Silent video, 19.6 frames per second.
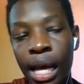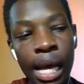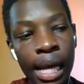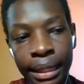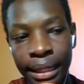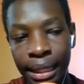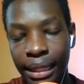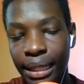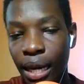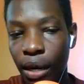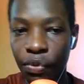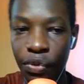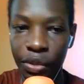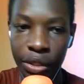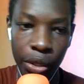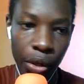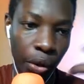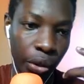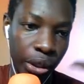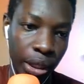sit down for
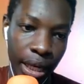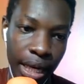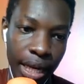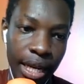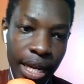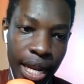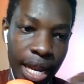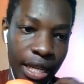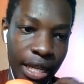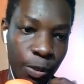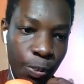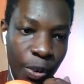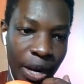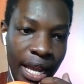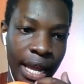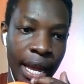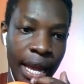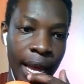talks. So let's pray